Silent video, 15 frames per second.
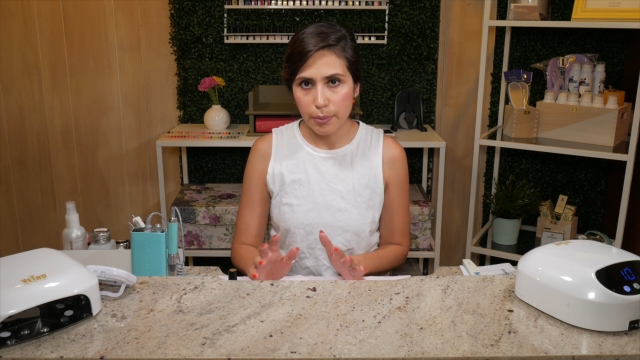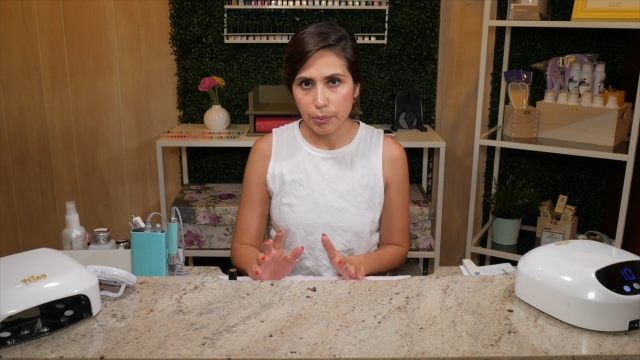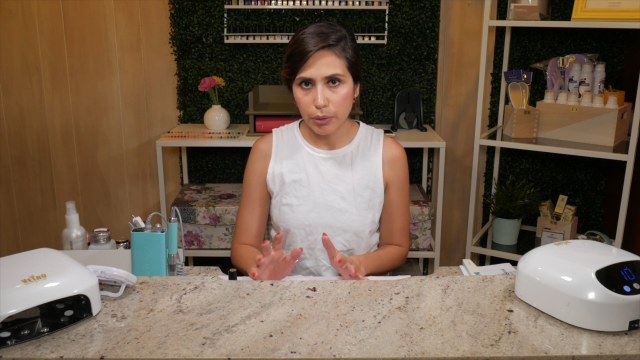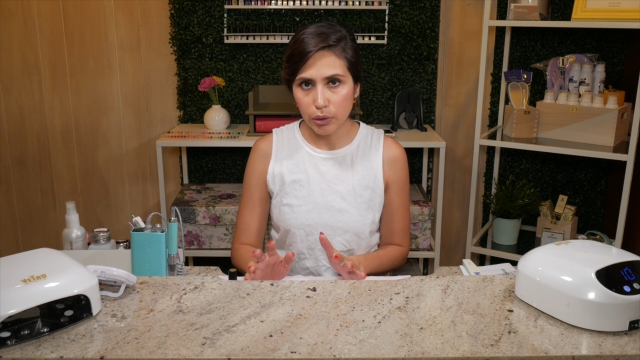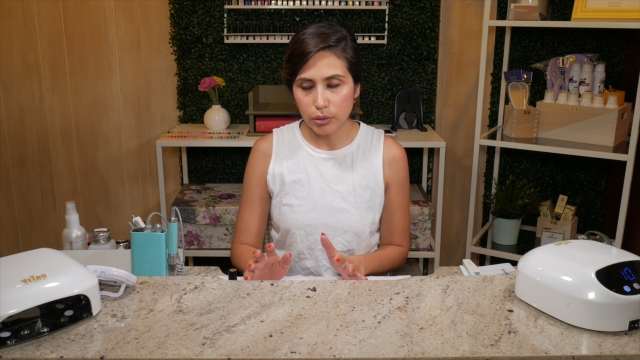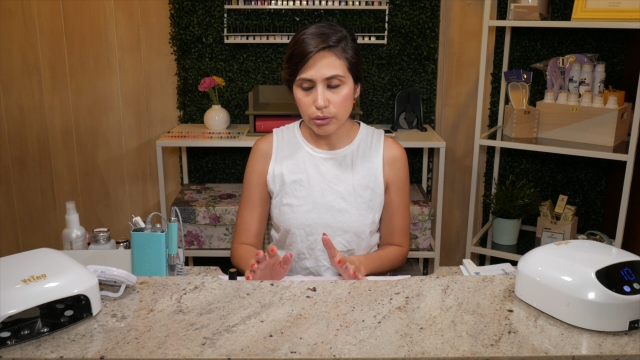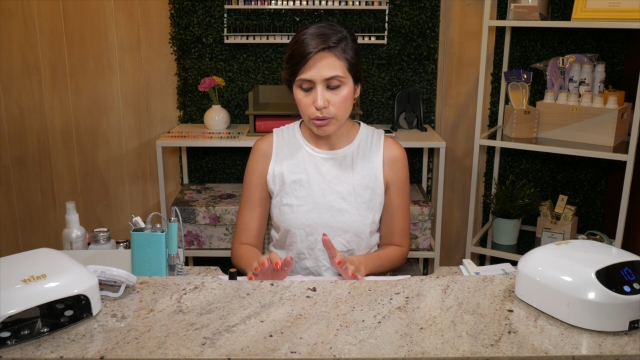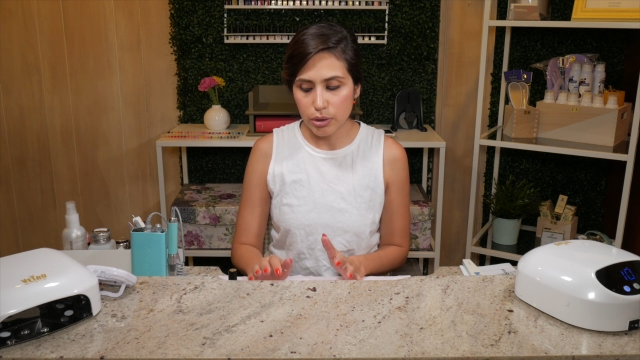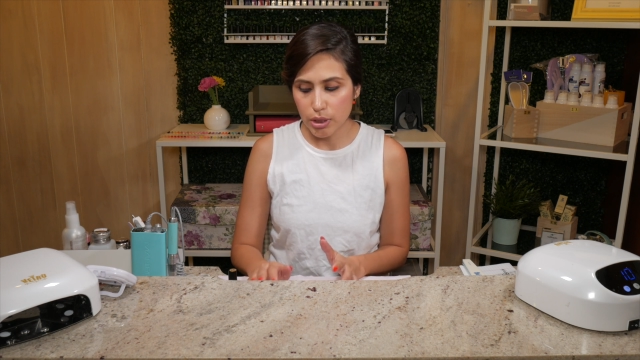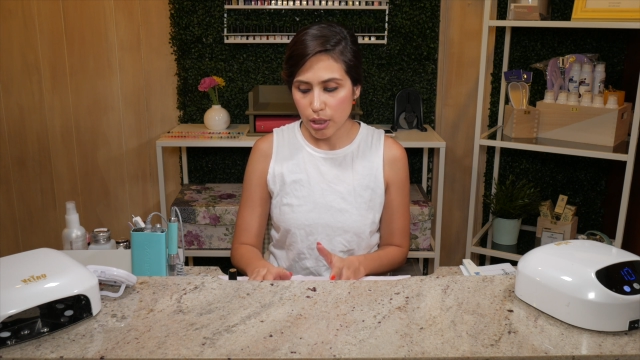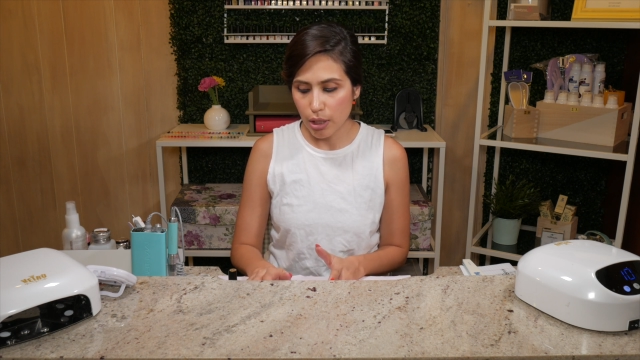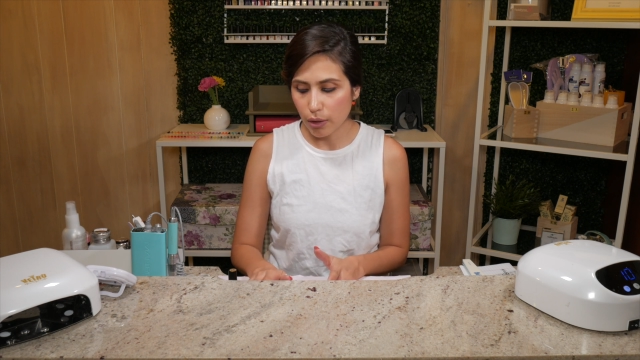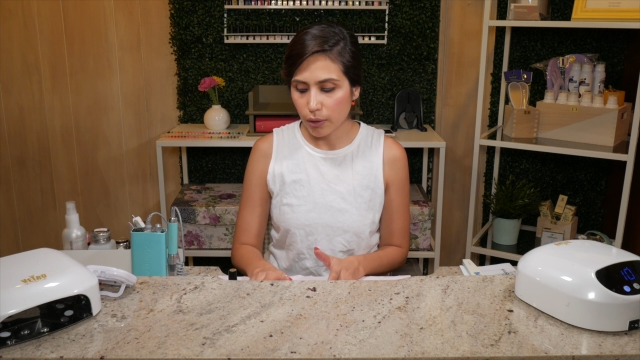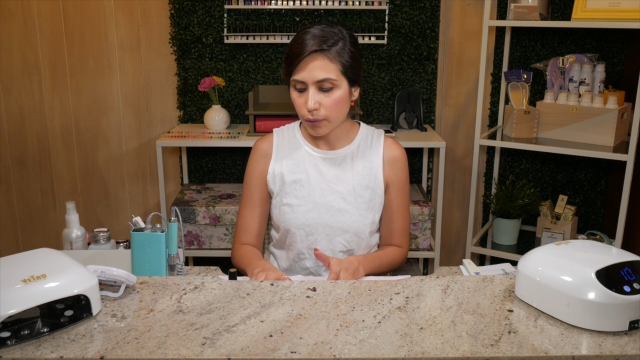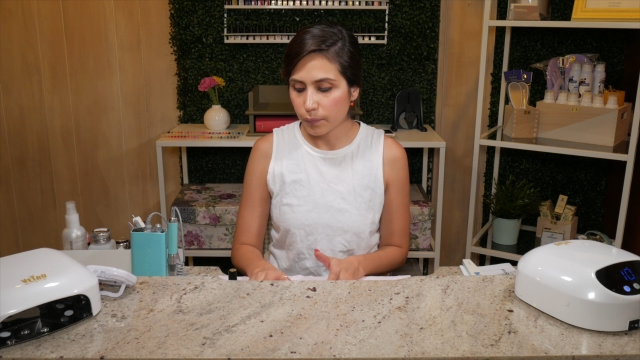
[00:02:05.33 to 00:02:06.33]
builder
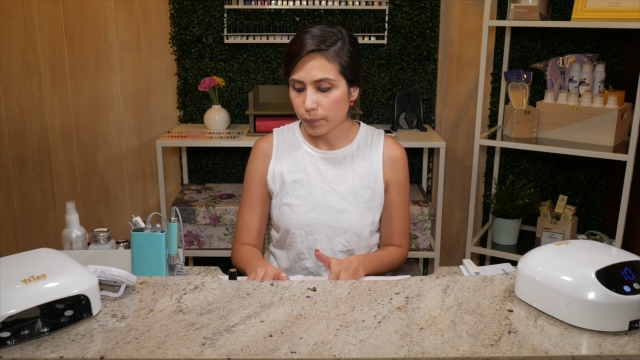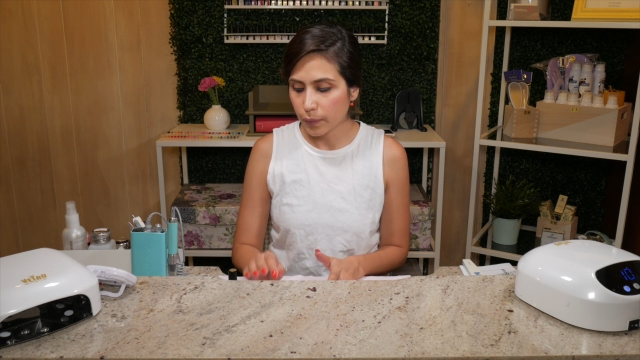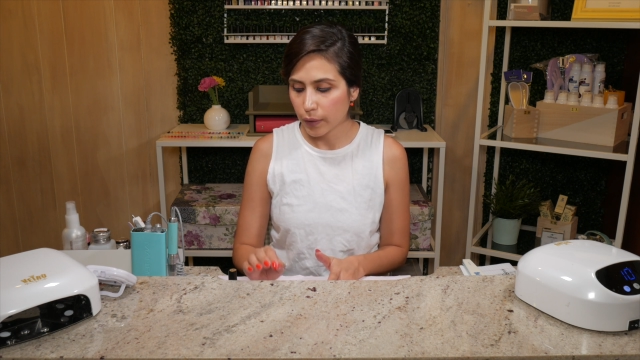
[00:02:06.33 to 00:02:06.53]
gel.